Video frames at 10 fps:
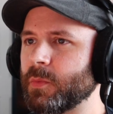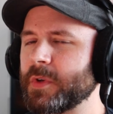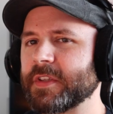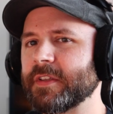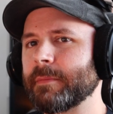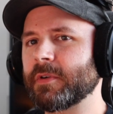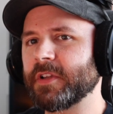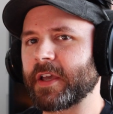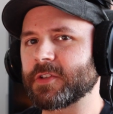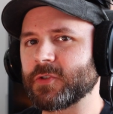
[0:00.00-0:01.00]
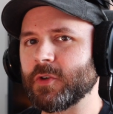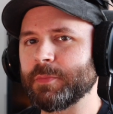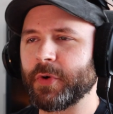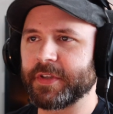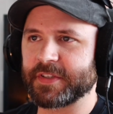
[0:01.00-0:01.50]
with the number like
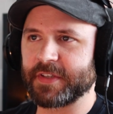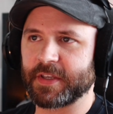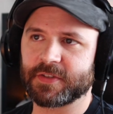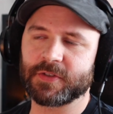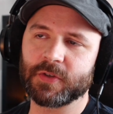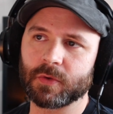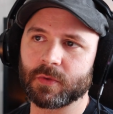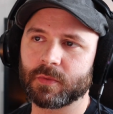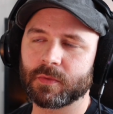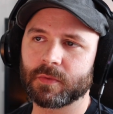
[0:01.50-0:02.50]
2.62,